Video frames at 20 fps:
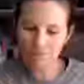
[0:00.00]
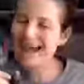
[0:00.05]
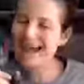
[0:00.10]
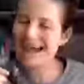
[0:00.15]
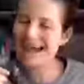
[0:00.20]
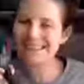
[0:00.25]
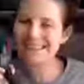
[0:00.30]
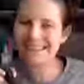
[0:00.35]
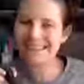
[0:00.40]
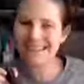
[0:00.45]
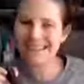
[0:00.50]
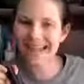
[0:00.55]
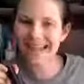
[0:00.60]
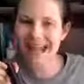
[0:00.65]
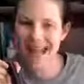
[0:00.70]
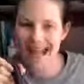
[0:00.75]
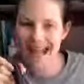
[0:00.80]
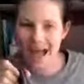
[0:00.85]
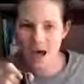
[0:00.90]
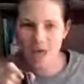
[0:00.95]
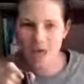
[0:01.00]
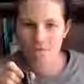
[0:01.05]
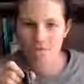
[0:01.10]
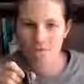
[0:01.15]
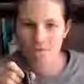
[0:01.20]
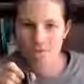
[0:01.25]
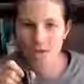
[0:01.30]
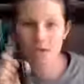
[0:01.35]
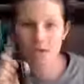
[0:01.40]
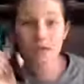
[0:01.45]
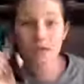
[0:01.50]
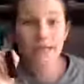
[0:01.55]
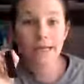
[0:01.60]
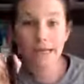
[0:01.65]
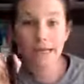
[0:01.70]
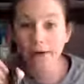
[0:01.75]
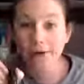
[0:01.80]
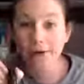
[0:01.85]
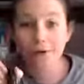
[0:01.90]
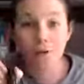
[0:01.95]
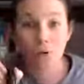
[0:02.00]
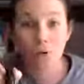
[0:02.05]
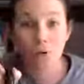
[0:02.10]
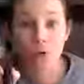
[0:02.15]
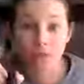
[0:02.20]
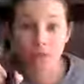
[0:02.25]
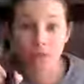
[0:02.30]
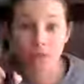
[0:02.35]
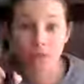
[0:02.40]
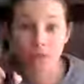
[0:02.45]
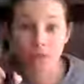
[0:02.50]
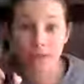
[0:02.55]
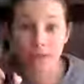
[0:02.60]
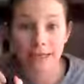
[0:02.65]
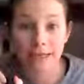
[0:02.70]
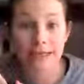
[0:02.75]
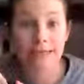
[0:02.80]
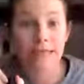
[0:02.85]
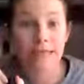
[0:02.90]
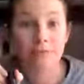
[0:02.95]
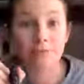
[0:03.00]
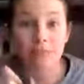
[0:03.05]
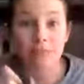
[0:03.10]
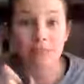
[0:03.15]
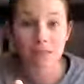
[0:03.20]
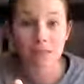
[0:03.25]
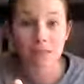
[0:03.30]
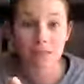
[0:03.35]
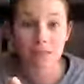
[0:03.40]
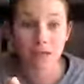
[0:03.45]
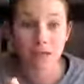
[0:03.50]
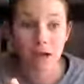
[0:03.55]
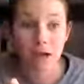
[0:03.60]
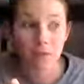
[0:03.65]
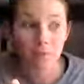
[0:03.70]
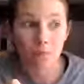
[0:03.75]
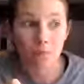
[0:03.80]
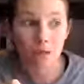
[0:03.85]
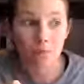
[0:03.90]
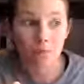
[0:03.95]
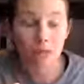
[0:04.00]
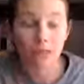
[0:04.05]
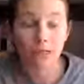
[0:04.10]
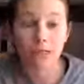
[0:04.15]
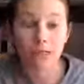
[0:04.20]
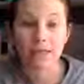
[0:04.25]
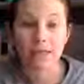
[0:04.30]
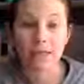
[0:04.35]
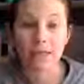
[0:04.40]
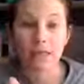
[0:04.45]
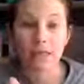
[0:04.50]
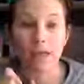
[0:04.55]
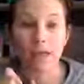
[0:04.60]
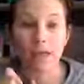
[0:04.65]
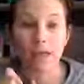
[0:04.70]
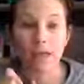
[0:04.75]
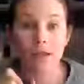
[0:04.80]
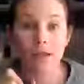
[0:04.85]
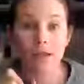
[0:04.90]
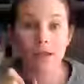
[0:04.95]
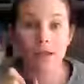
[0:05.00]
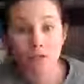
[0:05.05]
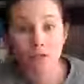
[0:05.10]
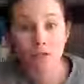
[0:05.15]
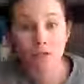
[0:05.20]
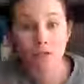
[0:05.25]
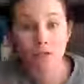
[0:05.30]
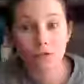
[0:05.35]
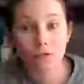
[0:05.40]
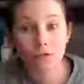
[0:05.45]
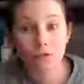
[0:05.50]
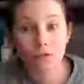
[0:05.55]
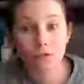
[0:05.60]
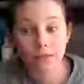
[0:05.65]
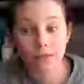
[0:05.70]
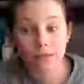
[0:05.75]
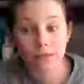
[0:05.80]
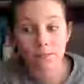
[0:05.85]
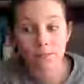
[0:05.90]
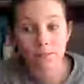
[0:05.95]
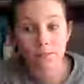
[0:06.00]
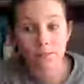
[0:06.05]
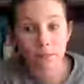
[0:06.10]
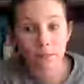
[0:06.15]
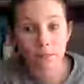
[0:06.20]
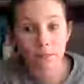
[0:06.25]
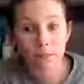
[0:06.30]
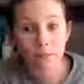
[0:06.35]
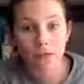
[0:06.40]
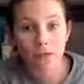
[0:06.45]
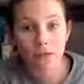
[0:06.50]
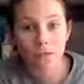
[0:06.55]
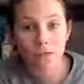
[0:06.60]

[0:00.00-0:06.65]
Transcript: I didn't have carrier oil with me, and I'd meet somebody out in public and I'd say, oh, would you like some peppermint?